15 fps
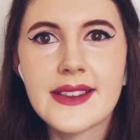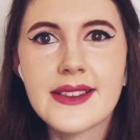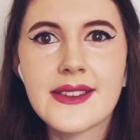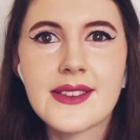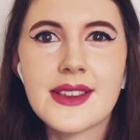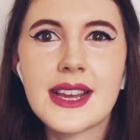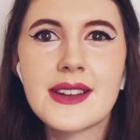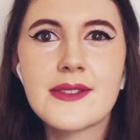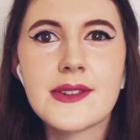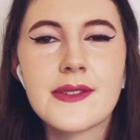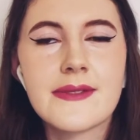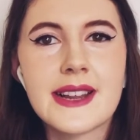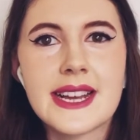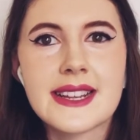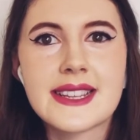So it's kind of
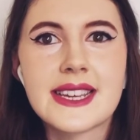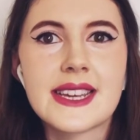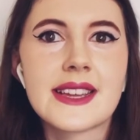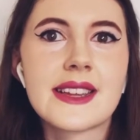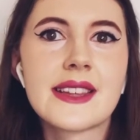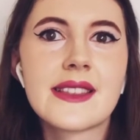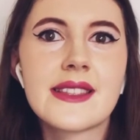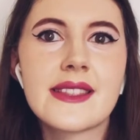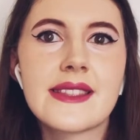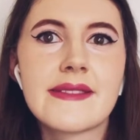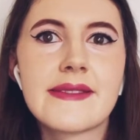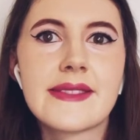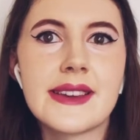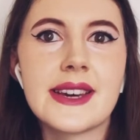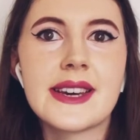reflecting
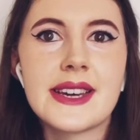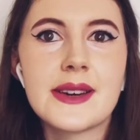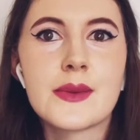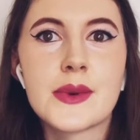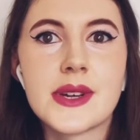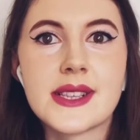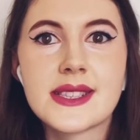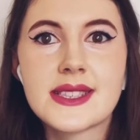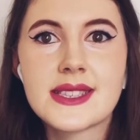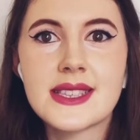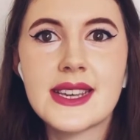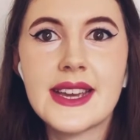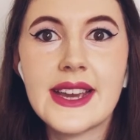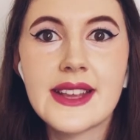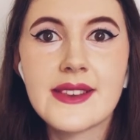that it was
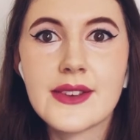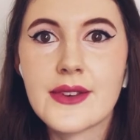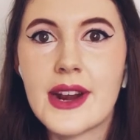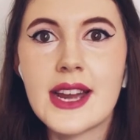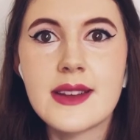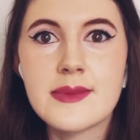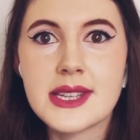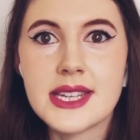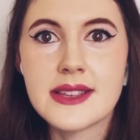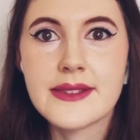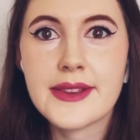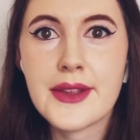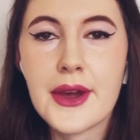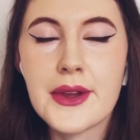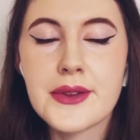inscribed in
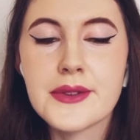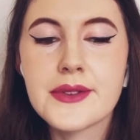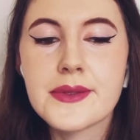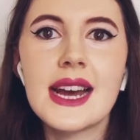stones.